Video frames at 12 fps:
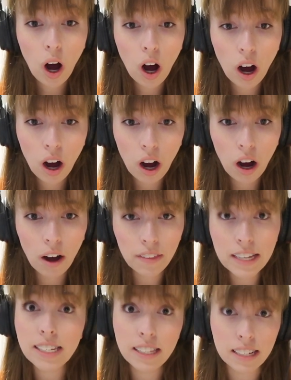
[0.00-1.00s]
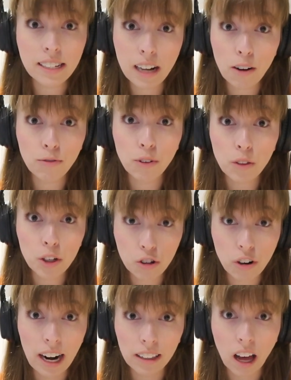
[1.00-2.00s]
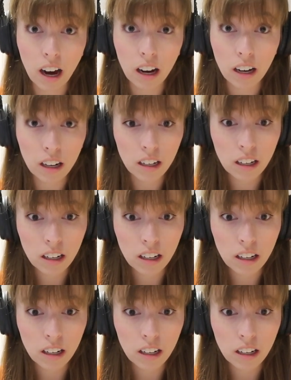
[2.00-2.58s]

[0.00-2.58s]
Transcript: Oh, this is the stuff from the trailer.